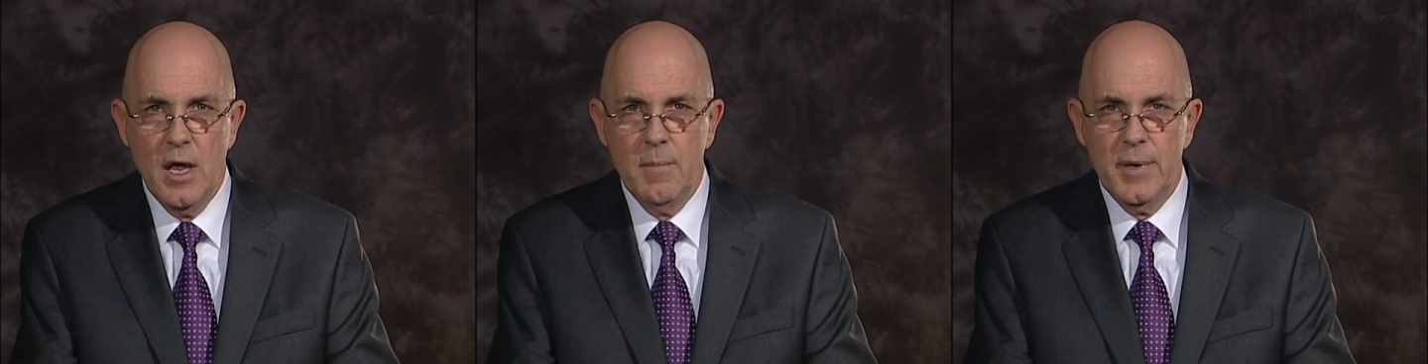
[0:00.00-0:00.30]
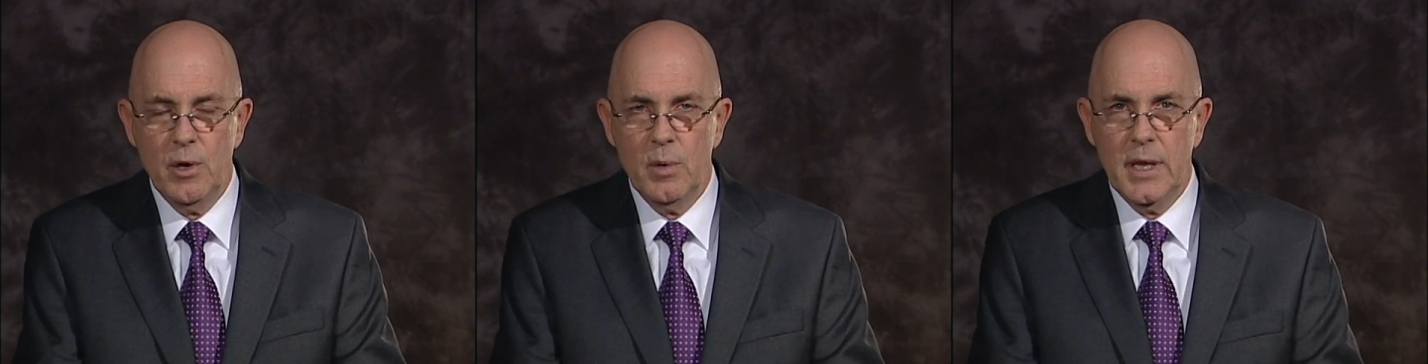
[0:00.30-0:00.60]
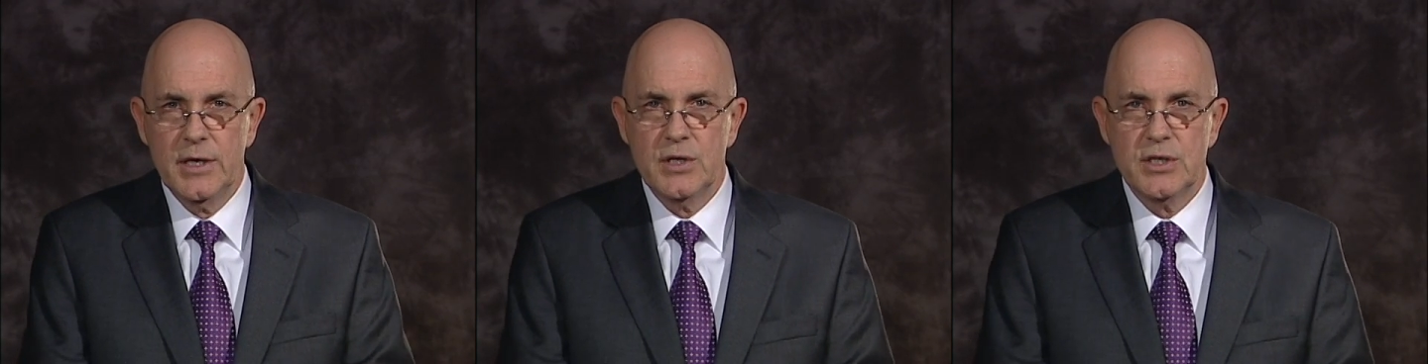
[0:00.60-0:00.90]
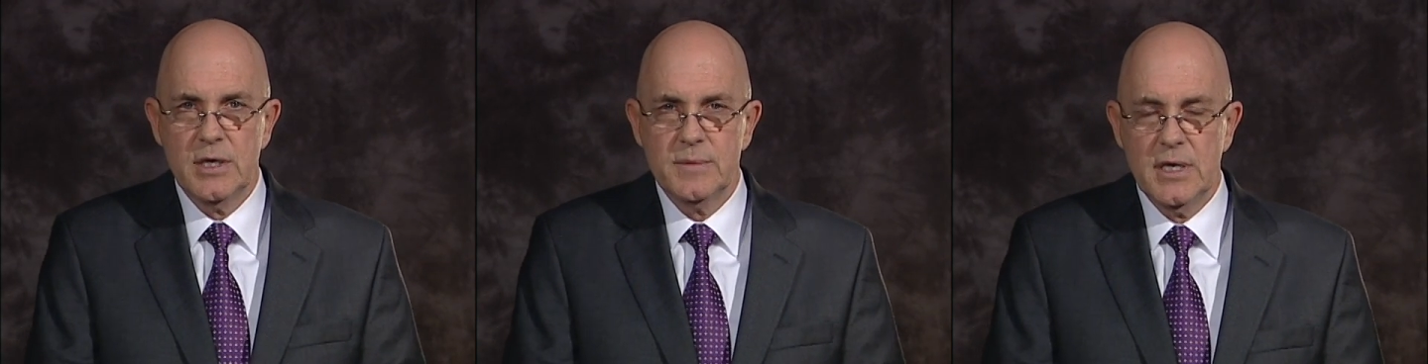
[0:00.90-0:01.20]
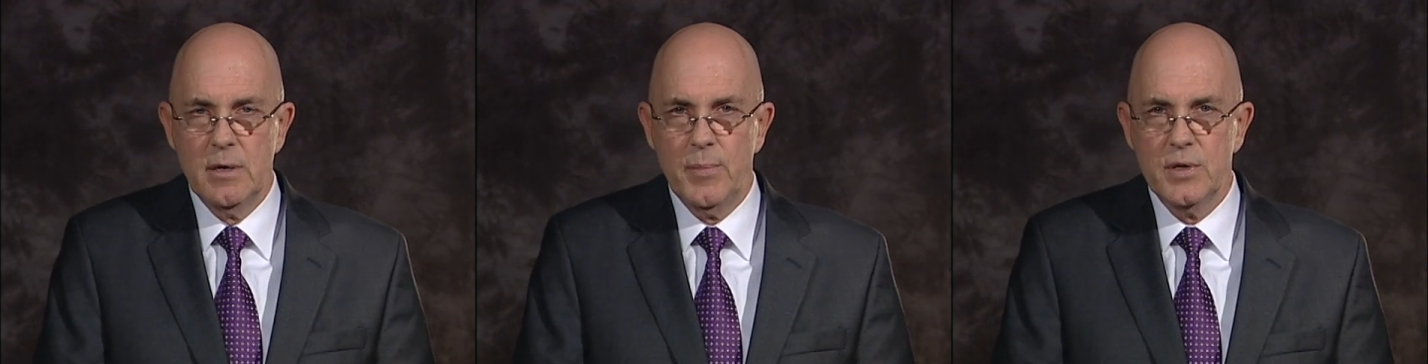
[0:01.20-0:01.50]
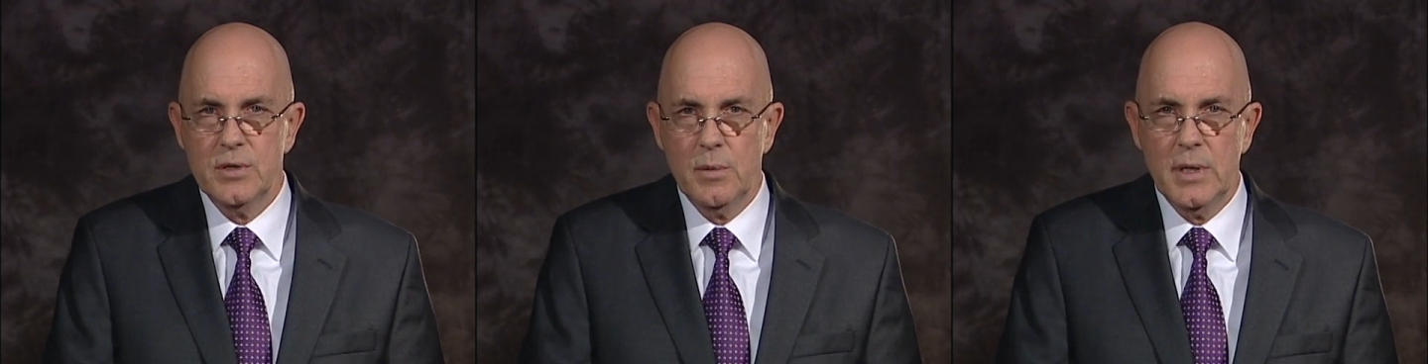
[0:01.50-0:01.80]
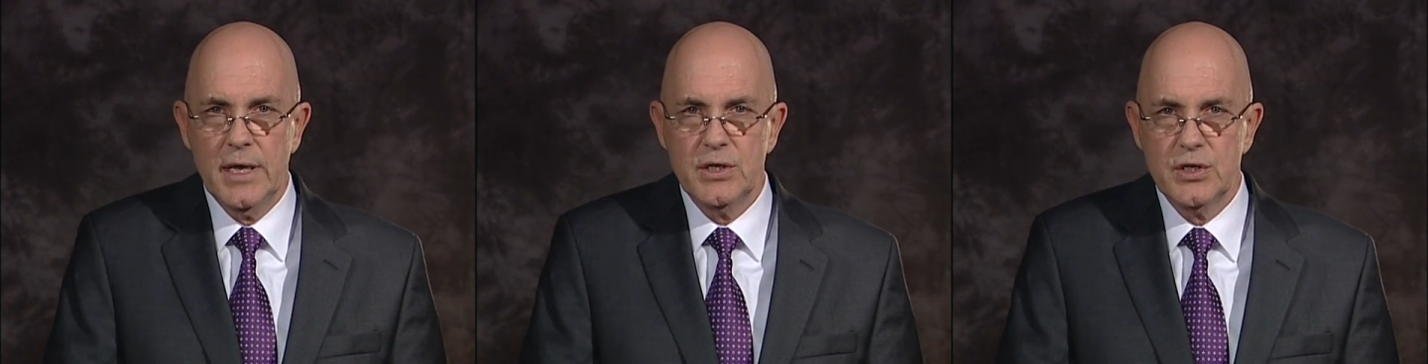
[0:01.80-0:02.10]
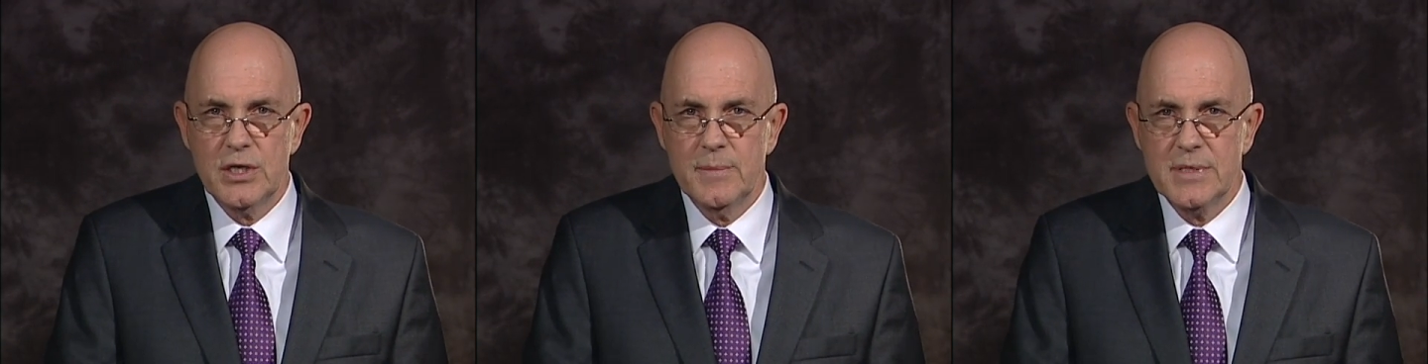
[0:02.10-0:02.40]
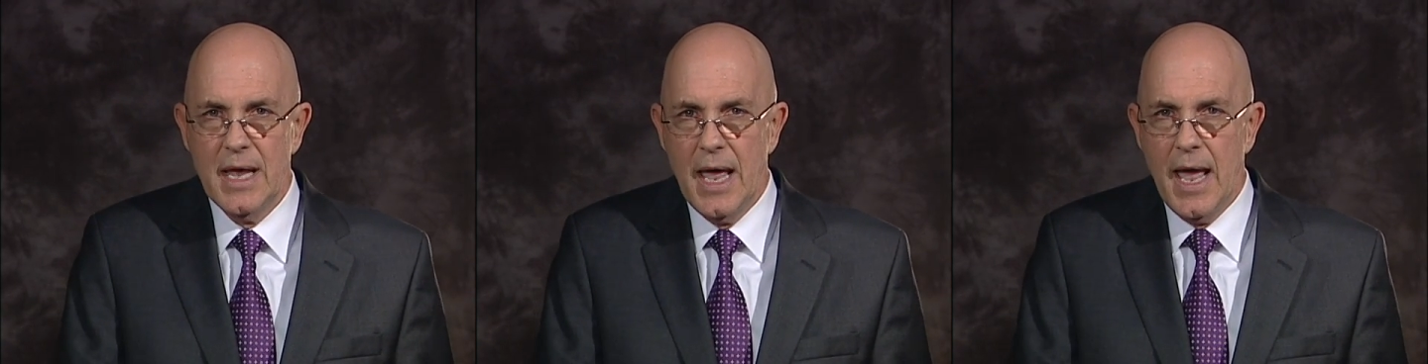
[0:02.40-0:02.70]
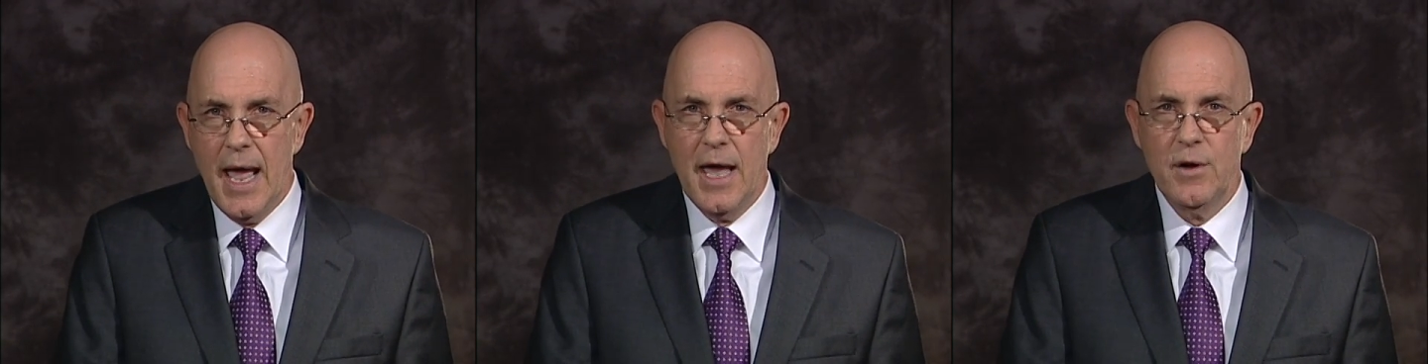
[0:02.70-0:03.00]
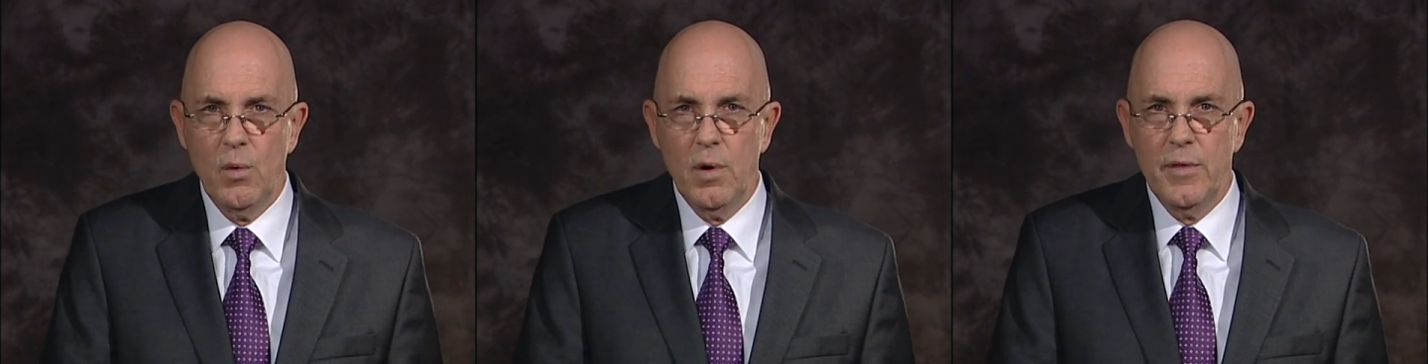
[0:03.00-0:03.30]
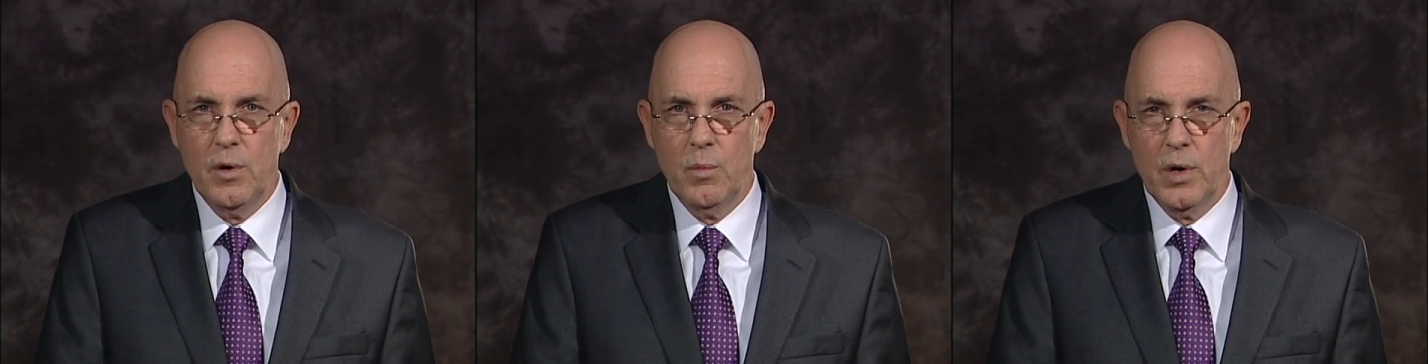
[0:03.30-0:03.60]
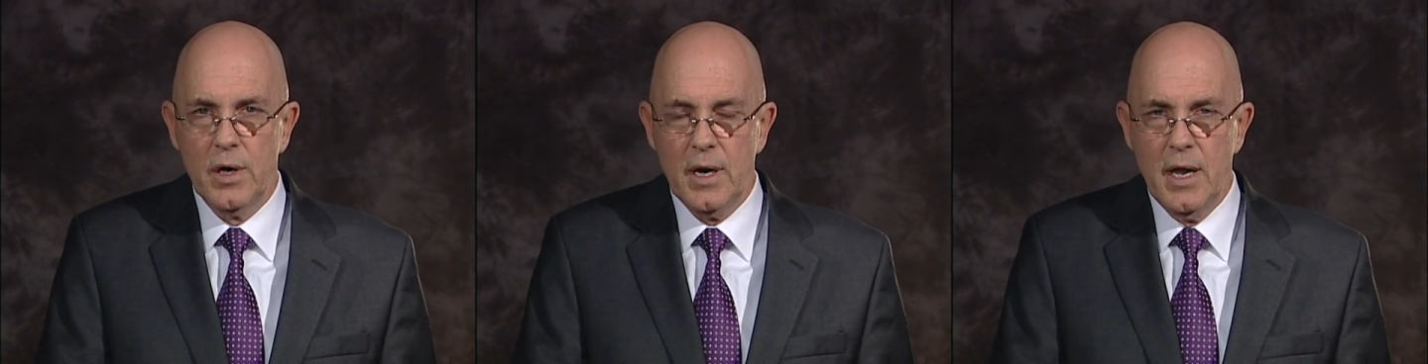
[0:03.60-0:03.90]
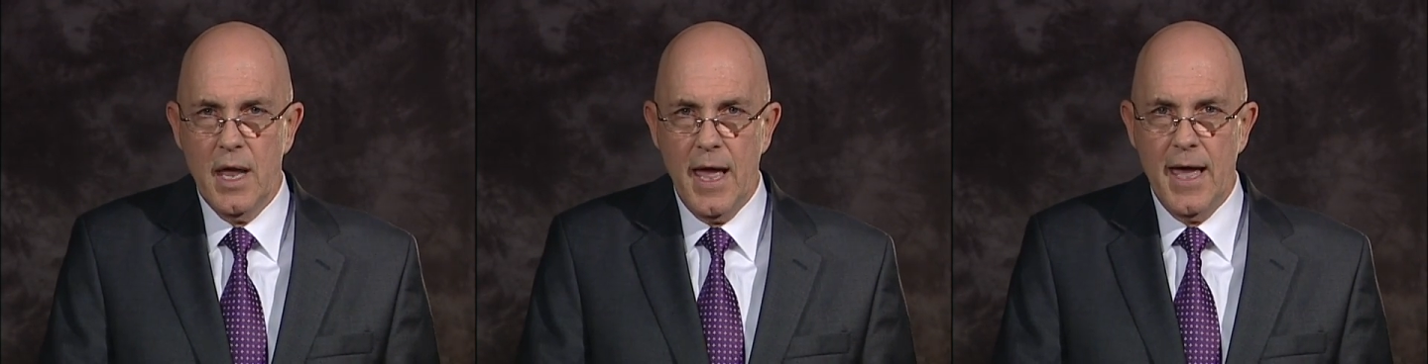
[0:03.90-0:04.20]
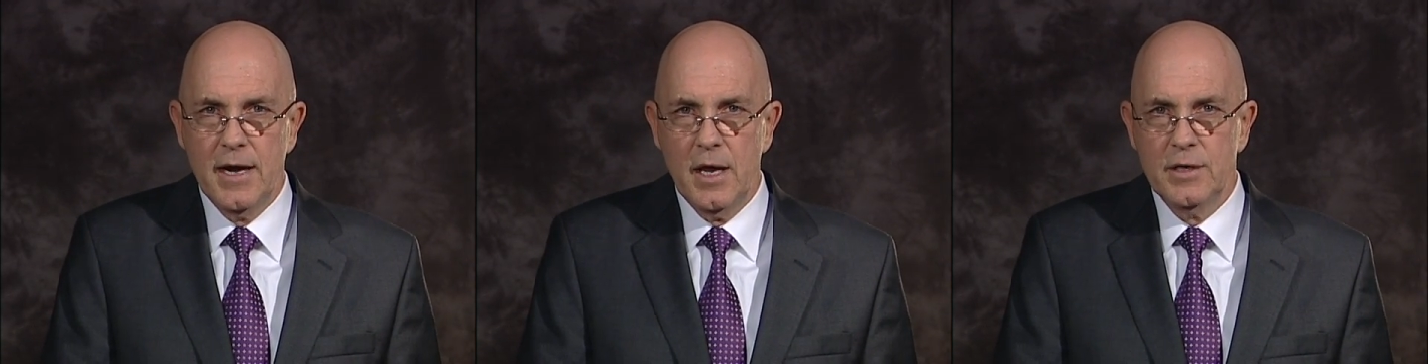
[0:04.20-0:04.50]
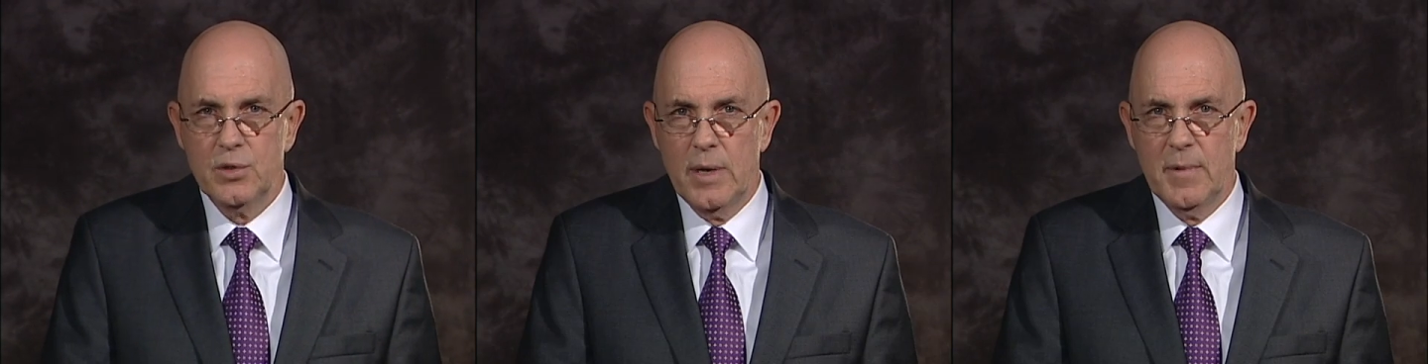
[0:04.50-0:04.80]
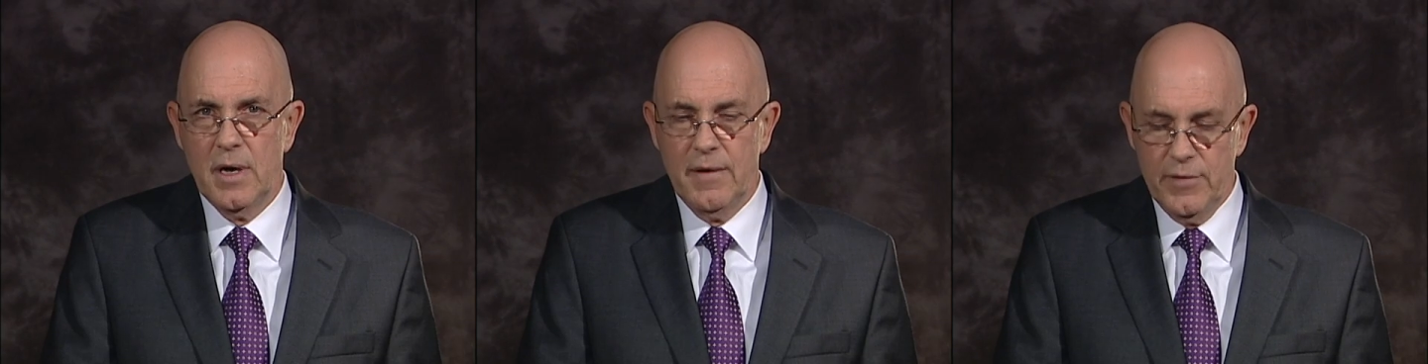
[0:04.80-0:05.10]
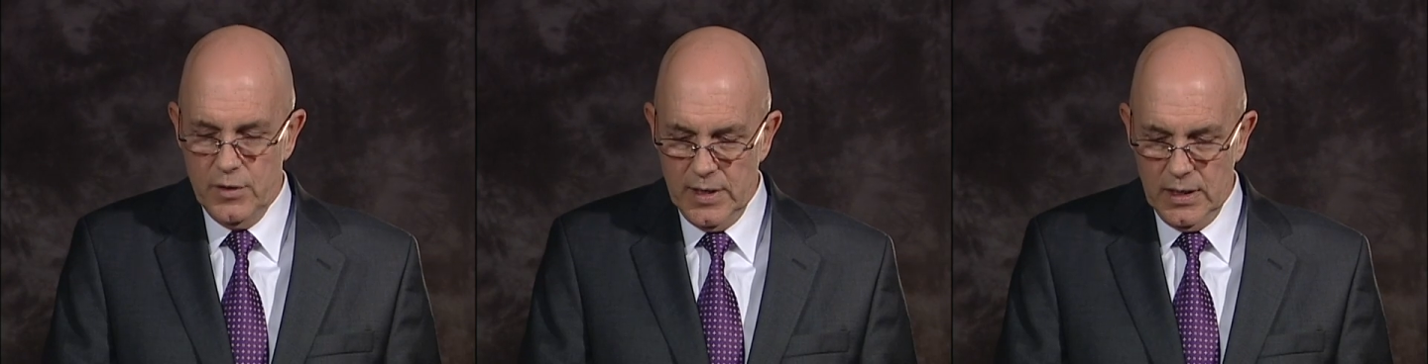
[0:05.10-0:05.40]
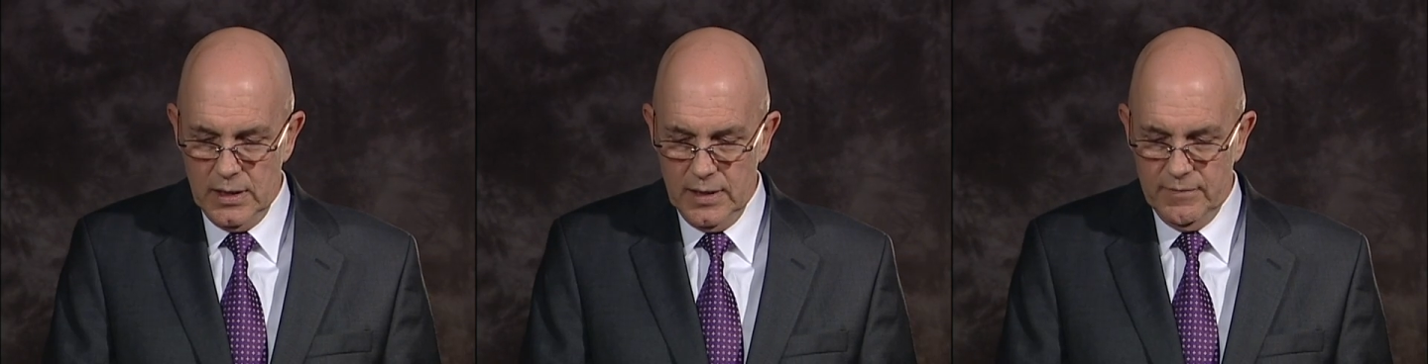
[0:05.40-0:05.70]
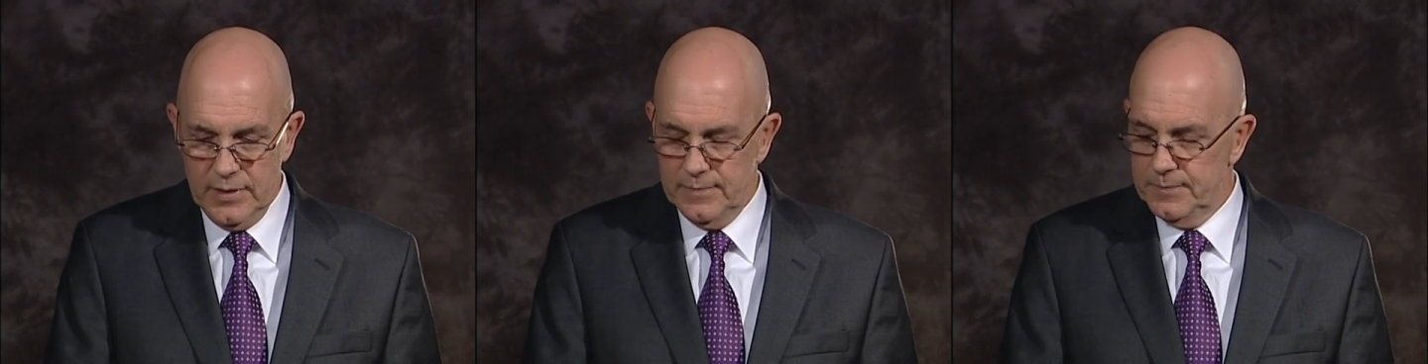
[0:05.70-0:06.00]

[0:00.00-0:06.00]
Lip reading: peer relationships, interpersonal relationships, and or their work and enjoyment of their daily living.